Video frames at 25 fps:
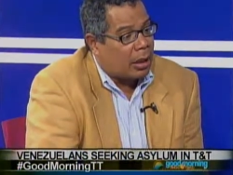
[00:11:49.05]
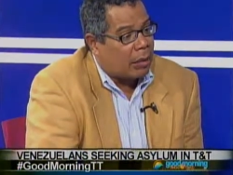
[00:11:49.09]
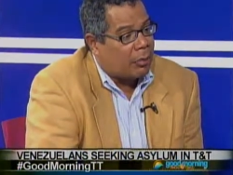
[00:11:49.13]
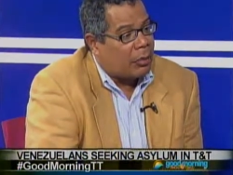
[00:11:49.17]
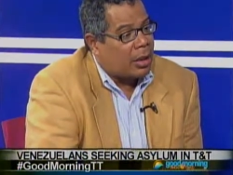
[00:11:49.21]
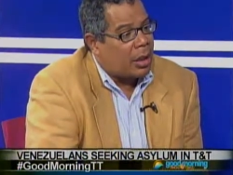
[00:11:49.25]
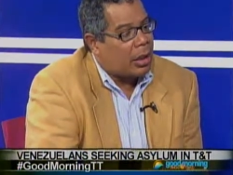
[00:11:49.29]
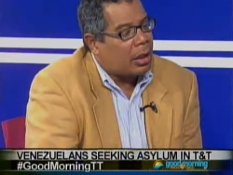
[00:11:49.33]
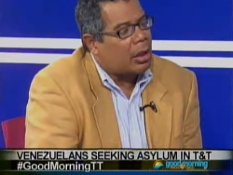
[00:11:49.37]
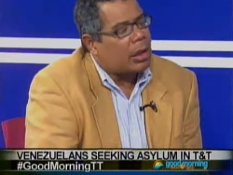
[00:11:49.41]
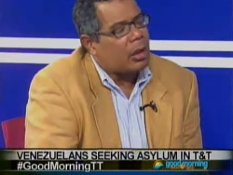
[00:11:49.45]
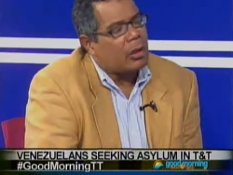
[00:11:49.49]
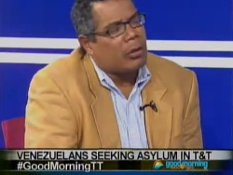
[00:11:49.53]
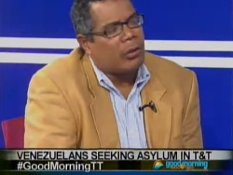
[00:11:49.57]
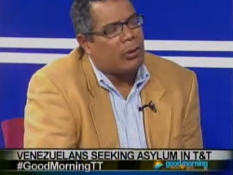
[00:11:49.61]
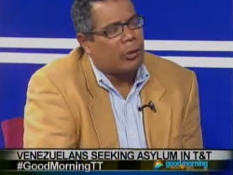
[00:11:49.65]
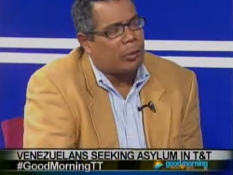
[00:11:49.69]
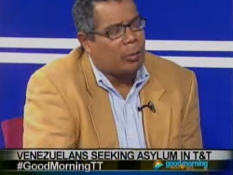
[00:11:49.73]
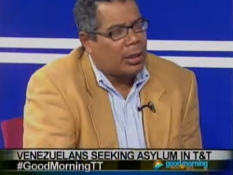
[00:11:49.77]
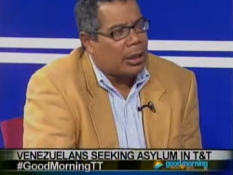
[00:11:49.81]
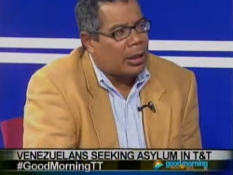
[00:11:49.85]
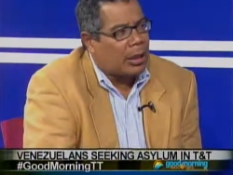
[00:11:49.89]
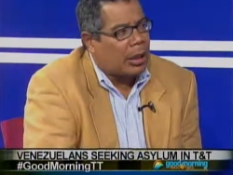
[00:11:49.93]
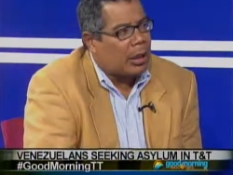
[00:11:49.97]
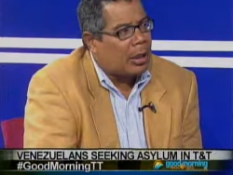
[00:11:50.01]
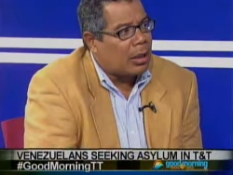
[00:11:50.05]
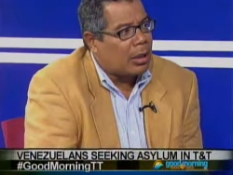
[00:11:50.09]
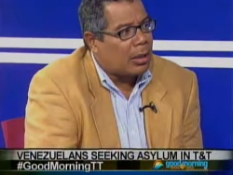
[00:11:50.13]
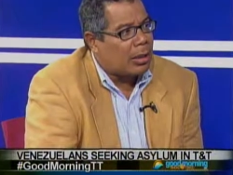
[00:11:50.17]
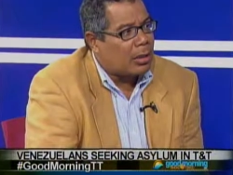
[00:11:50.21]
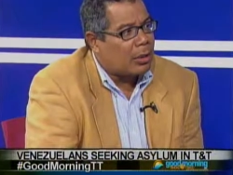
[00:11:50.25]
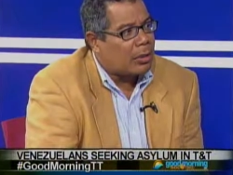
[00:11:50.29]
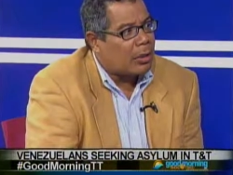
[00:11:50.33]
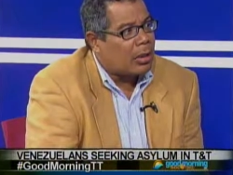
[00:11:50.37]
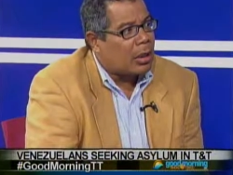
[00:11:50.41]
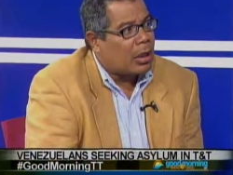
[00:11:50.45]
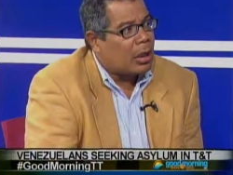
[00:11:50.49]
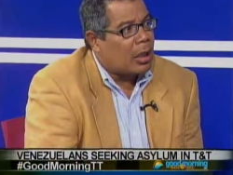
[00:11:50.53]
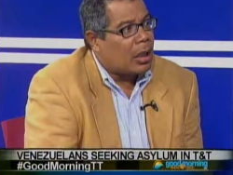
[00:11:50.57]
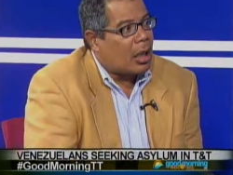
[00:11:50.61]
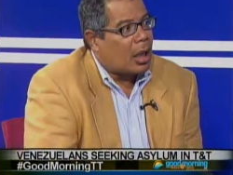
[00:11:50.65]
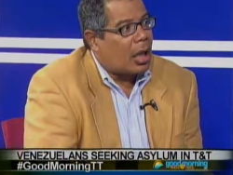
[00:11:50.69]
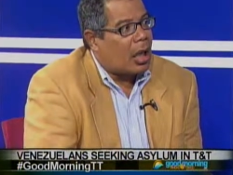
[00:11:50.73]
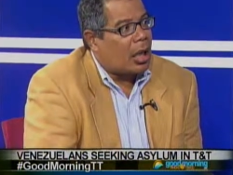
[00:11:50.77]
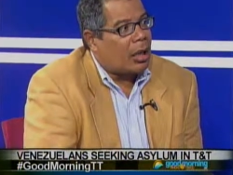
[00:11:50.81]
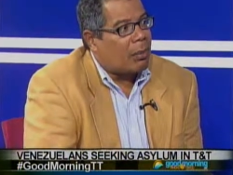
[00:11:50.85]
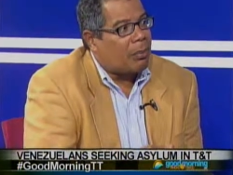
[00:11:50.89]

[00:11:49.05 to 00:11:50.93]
They couldn't speak English. And